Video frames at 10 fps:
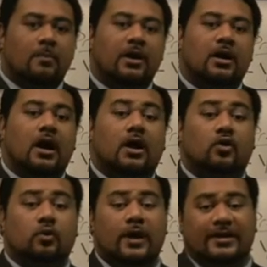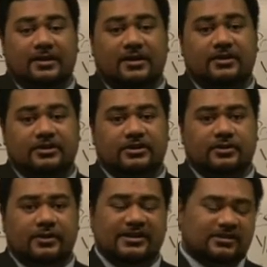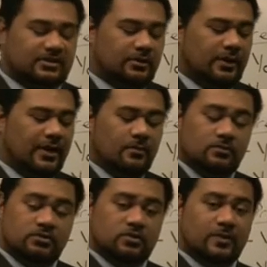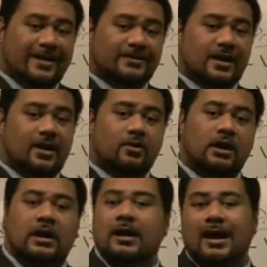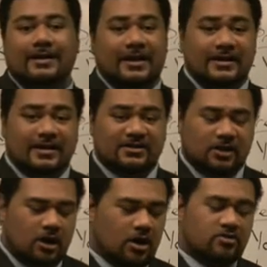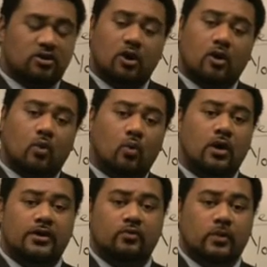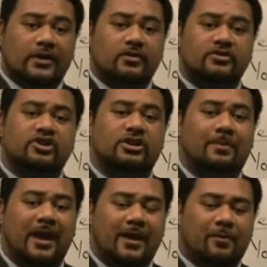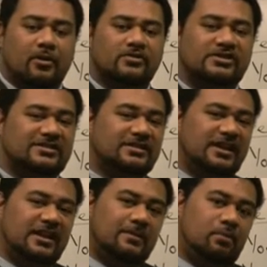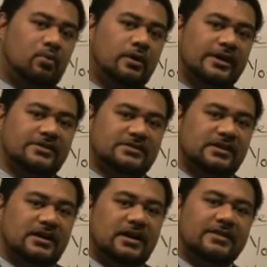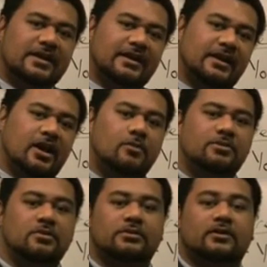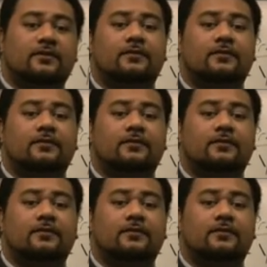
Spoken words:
but a great thing to do is to write down on index cards or one regular sheet of paper just key points that can help you with the